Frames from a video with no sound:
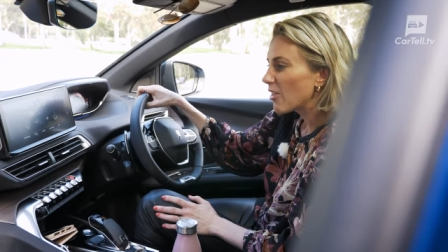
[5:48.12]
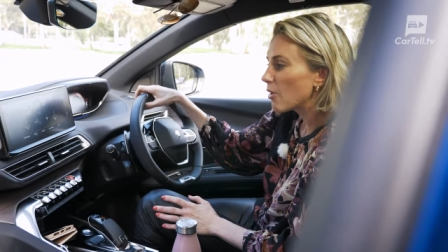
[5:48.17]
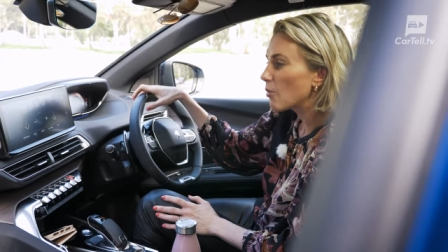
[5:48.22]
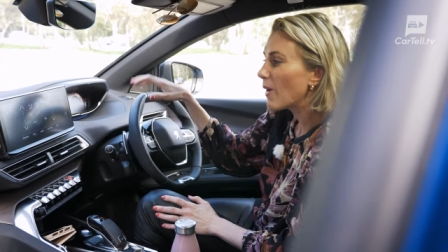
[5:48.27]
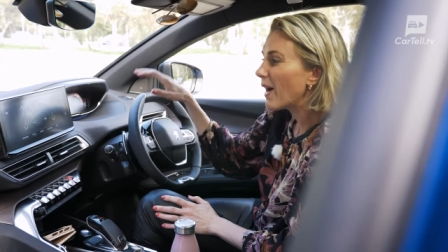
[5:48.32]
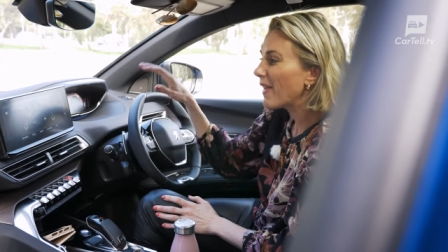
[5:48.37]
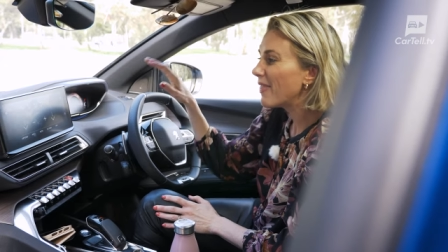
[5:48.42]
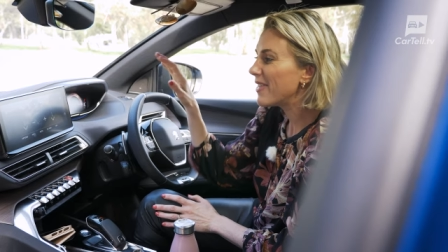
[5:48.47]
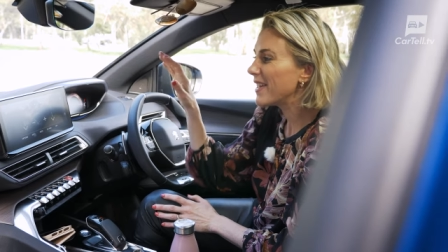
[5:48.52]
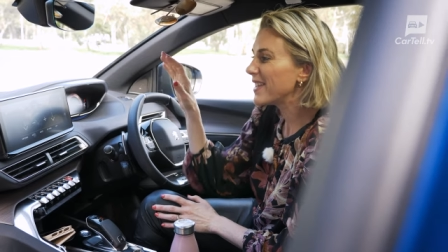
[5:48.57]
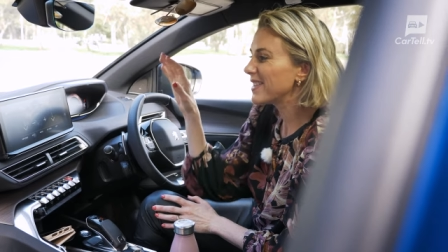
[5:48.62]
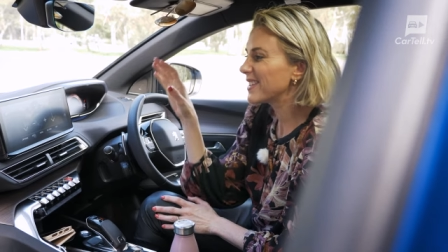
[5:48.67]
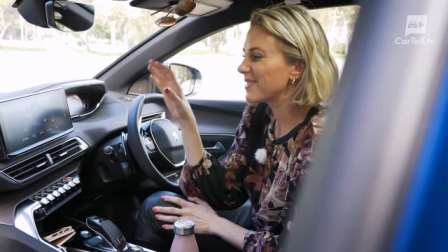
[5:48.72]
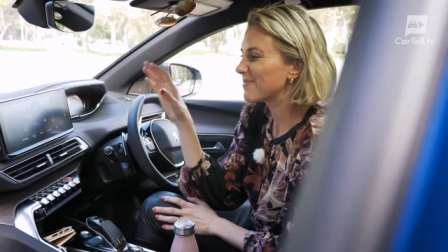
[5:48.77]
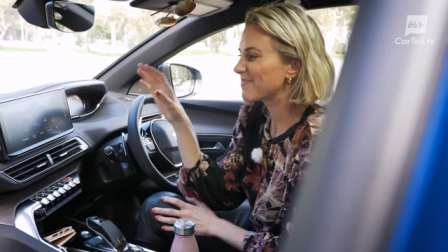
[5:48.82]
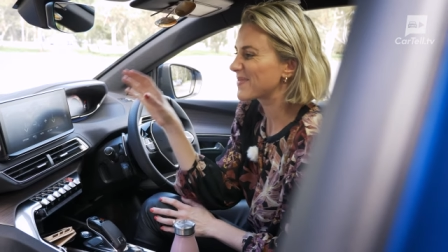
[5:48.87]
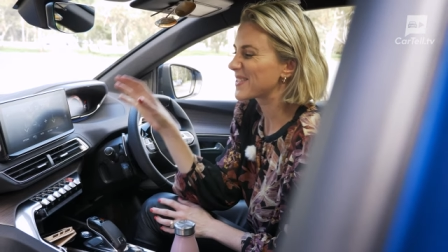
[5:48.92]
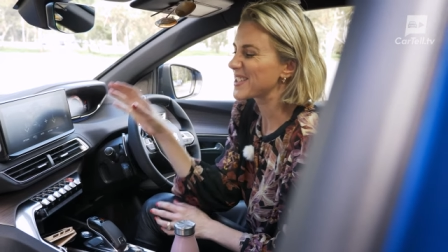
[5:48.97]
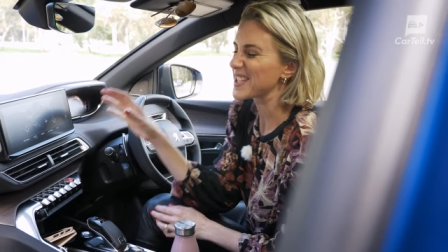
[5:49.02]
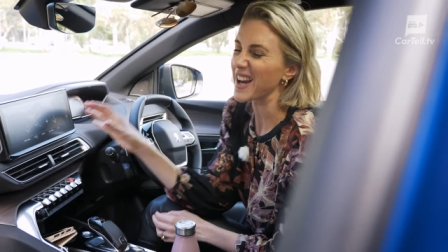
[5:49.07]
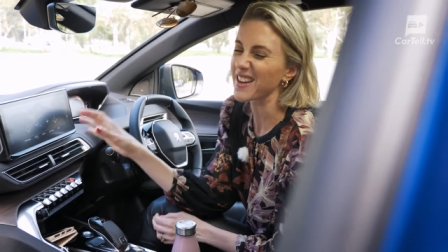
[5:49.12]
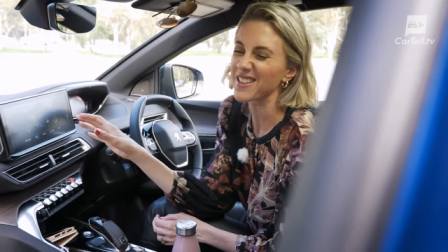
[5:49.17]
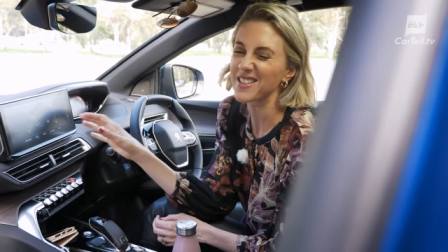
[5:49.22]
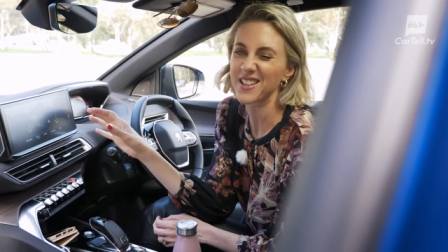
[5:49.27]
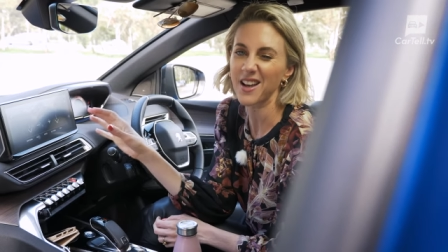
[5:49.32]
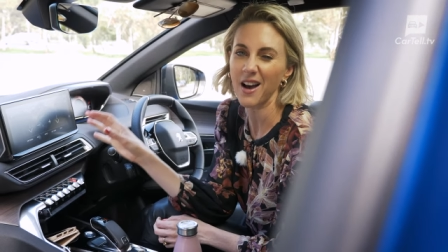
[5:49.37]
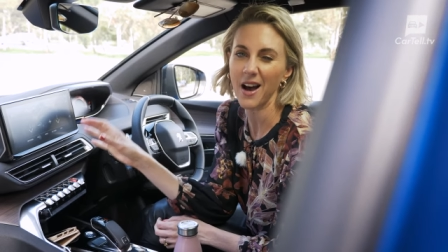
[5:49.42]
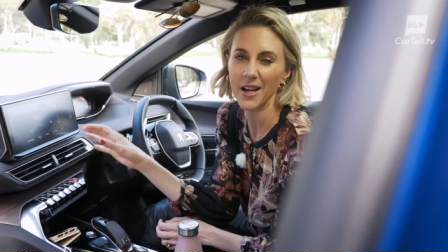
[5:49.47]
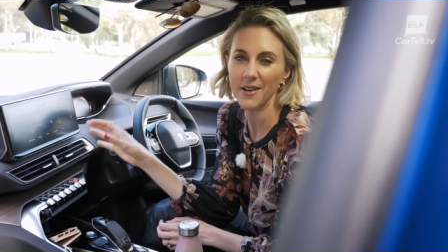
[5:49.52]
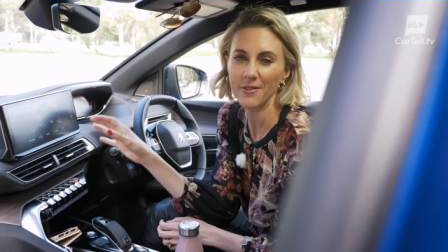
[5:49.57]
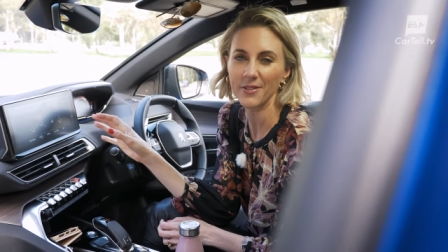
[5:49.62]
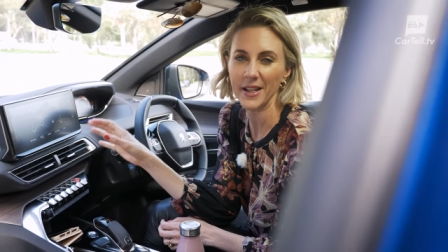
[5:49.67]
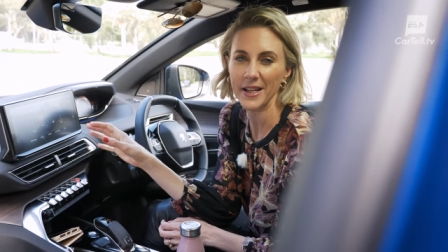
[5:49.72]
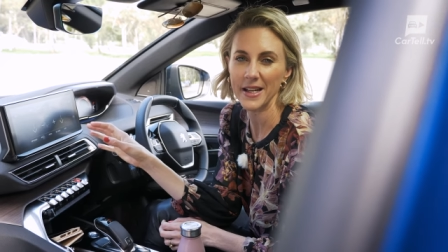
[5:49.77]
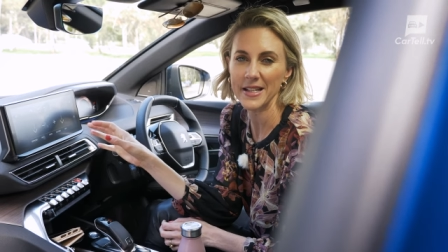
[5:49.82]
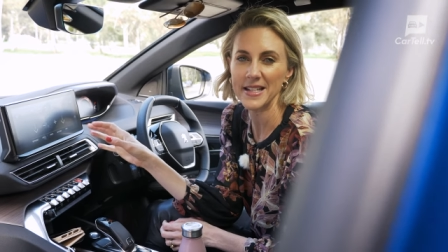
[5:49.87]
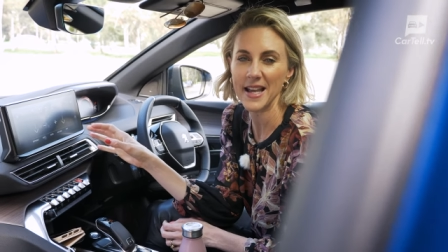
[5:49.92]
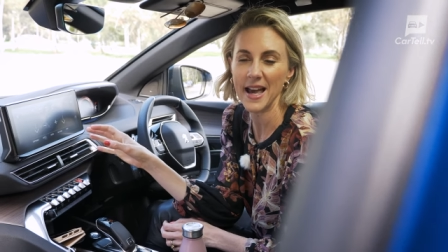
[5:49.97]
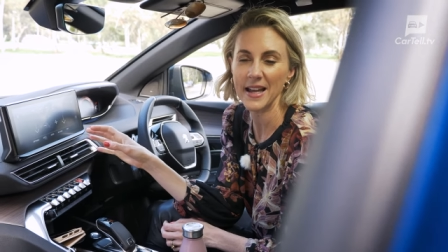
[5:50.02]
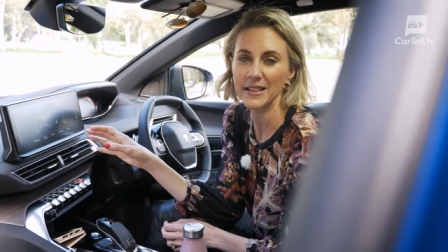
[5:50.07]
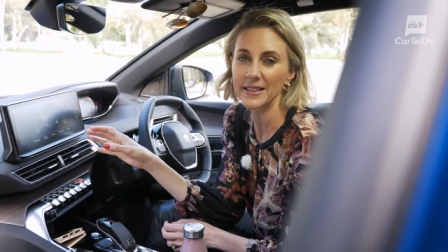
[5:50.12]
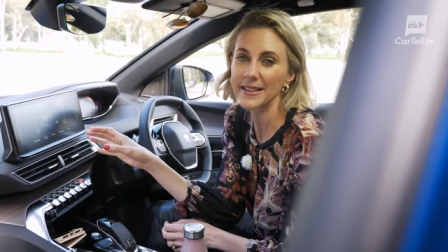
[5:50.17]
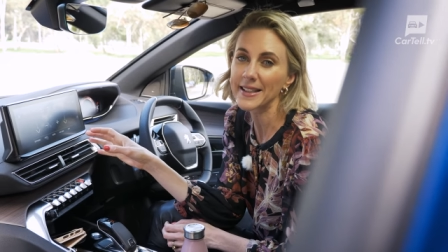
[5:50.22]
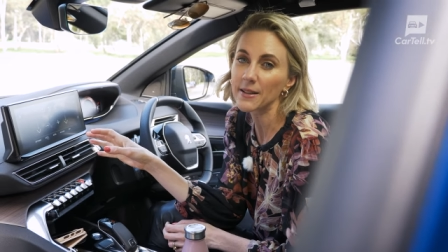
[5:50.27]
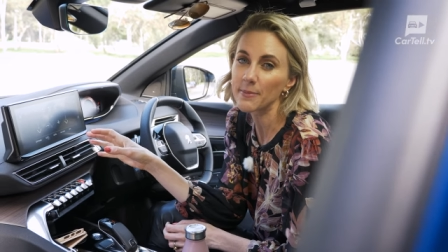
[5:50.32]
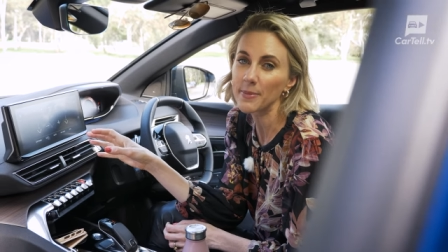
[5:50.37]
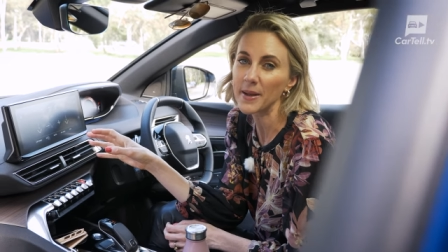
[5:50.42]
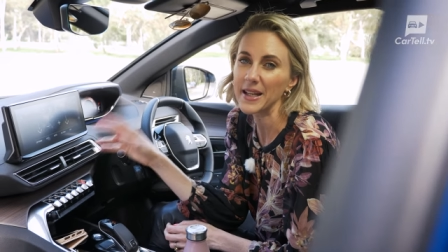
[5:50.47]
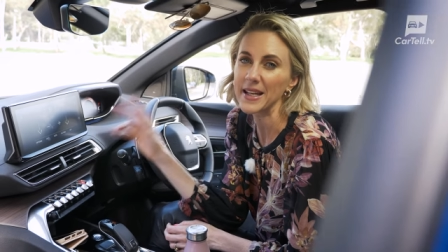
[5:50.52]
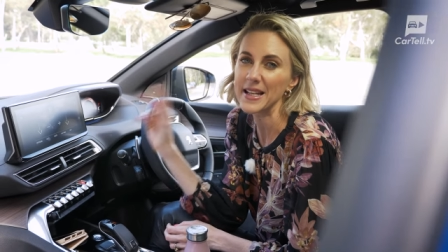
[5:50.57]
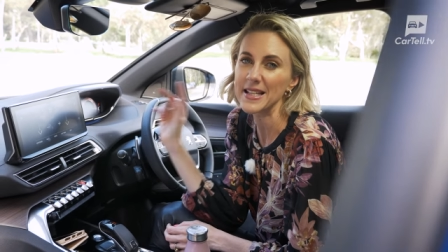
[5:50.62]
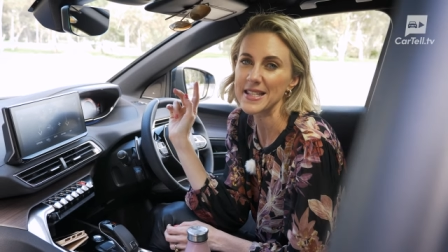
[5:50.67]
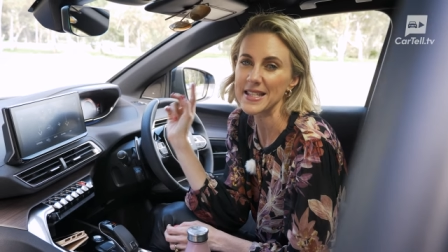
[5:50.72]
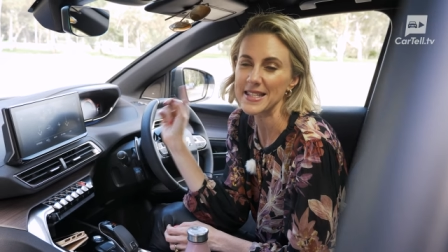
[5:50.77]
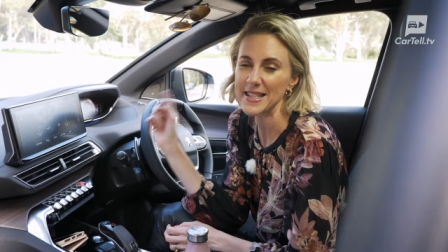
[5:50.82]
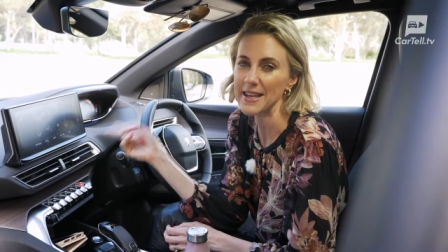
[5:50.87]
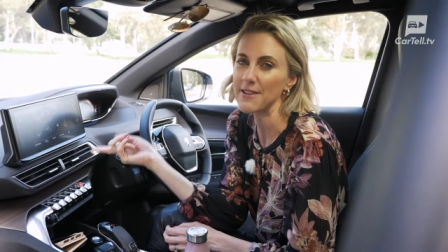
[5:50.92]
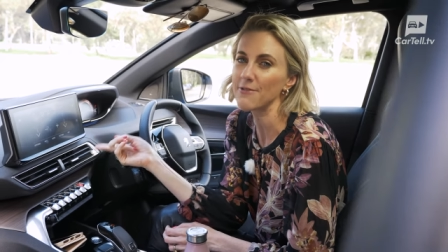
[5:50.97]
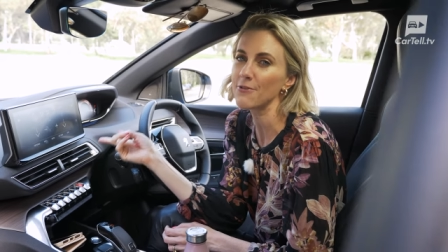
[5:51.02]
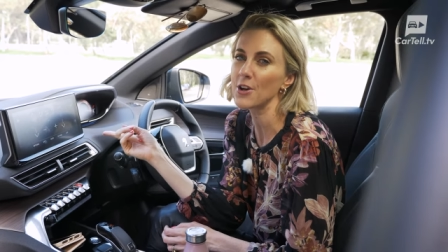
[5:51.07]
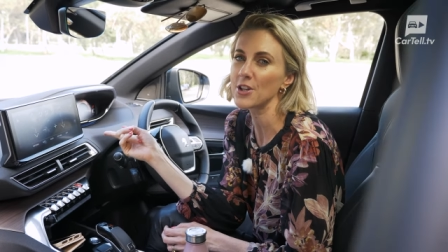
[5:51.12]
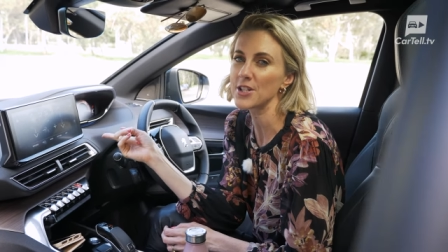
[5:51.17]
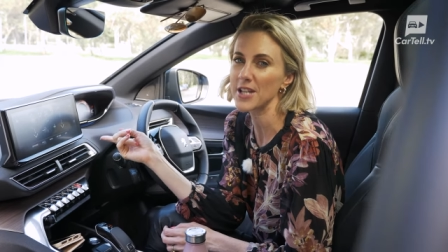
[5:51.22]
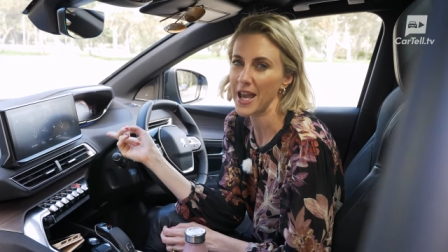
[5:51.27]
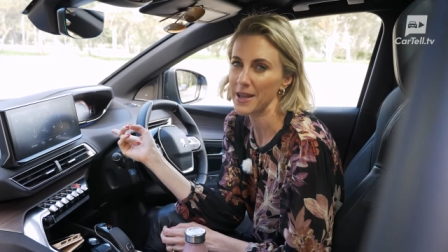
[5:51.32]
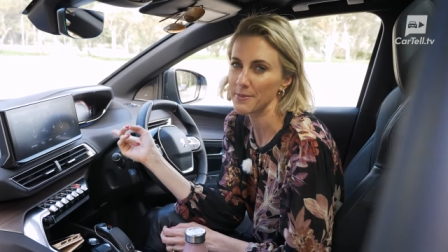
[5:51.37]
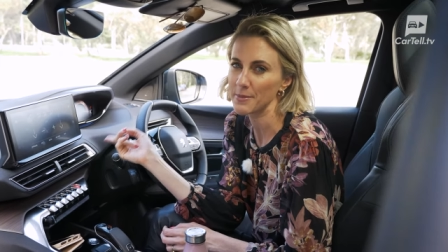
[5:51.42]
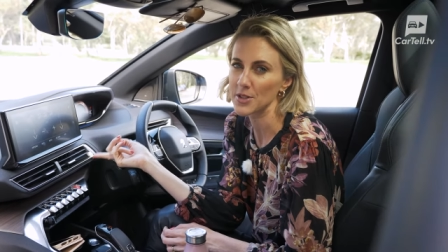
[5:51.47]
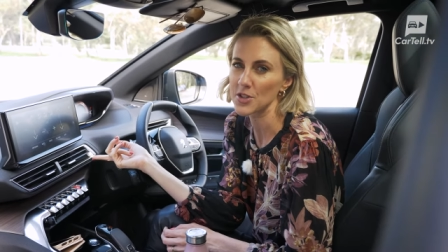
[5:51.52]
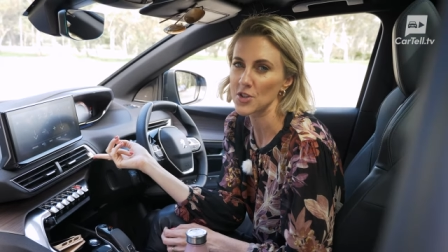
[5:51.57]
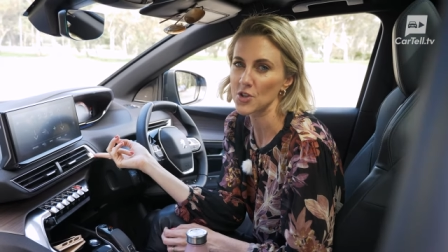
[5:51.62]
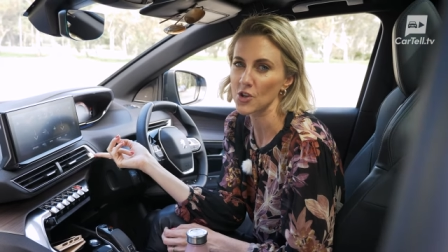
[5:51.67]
The one thing that does kind of let it down a little bit is this infotainment